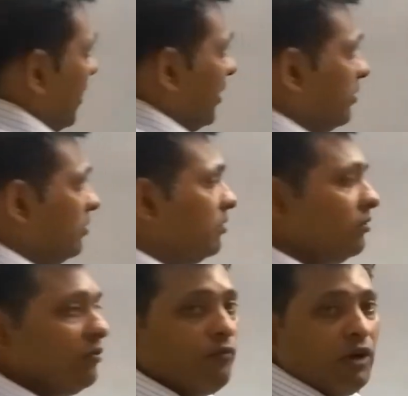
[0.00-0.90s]
break
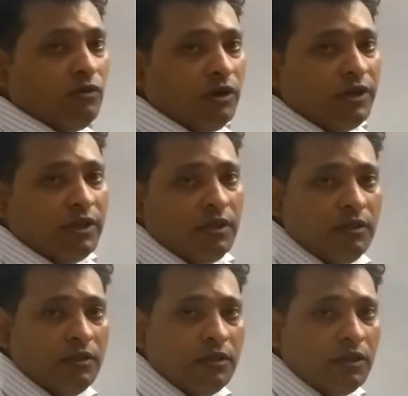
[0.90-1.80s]
120
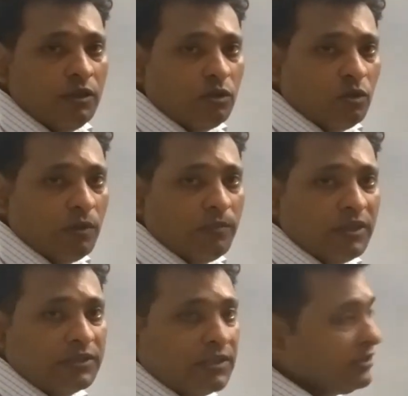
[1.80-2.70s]
into two
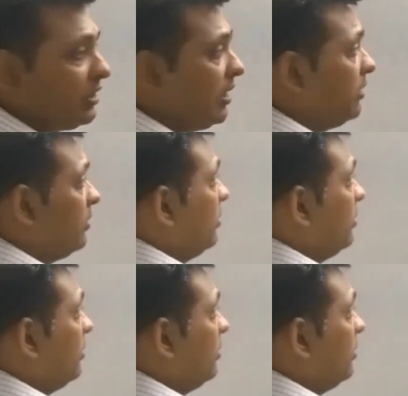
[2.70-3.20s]
numbers such that